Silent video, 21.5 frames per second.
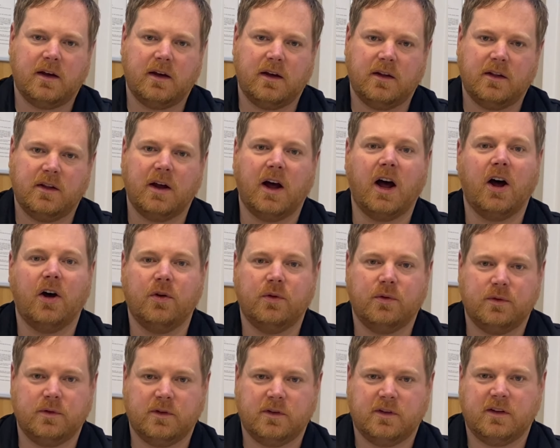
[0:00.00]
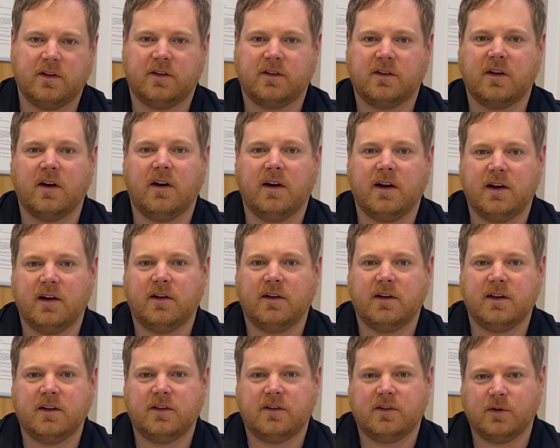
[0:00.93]
that owns the
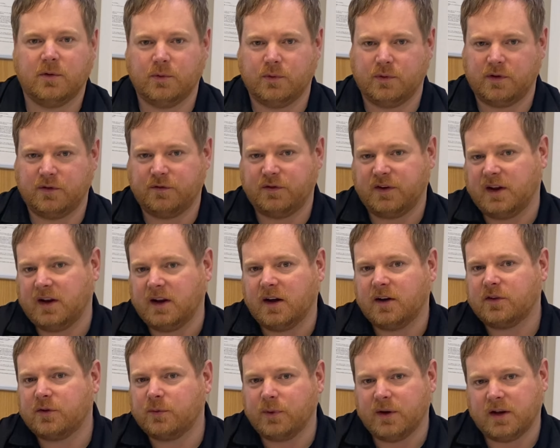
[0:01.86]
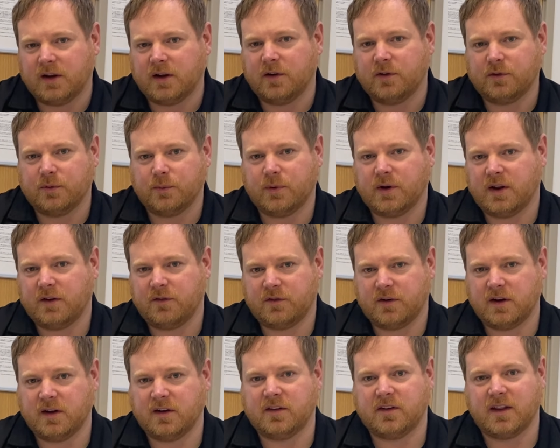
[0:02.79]
skylights or the Velux windows or whatever
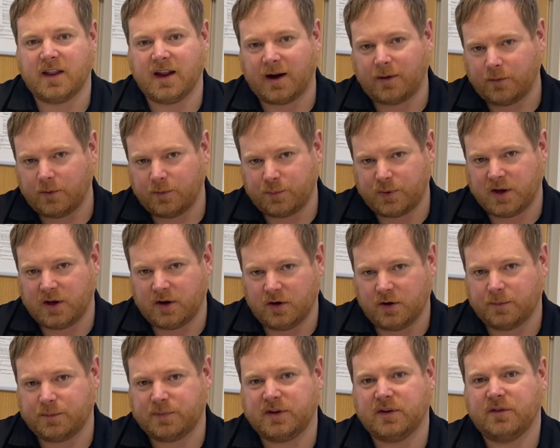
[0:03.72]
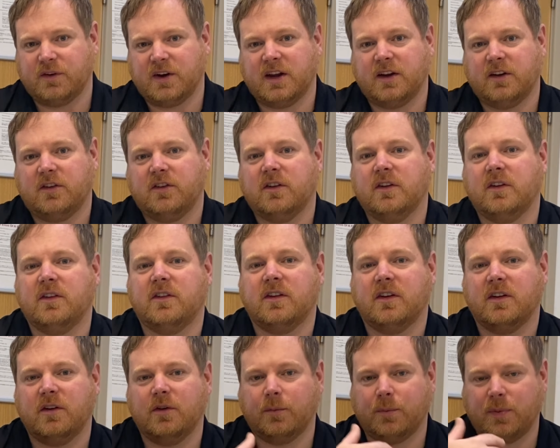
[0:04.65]
it is. That would be an observation. So
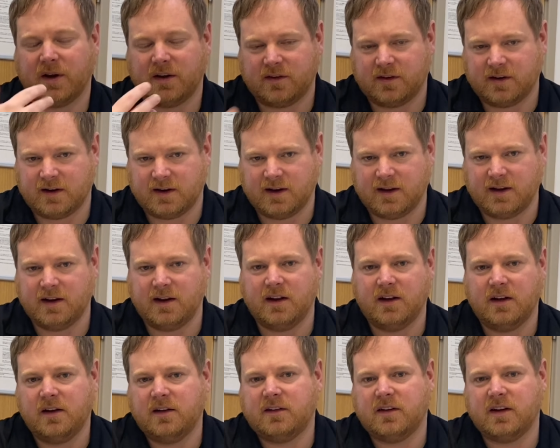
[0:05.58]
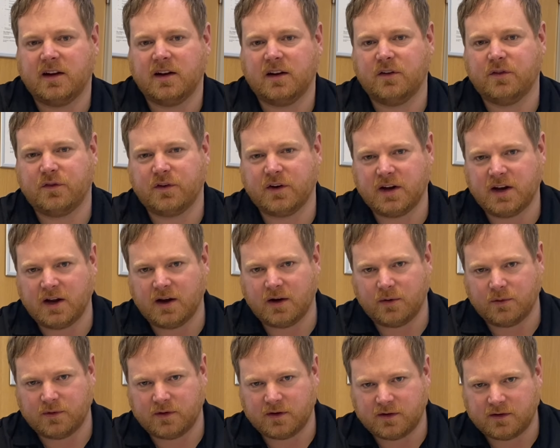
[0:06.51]
you're basically alerting the
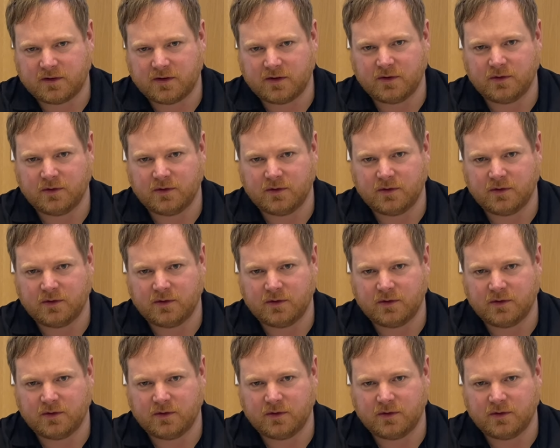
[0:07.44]
freeholder to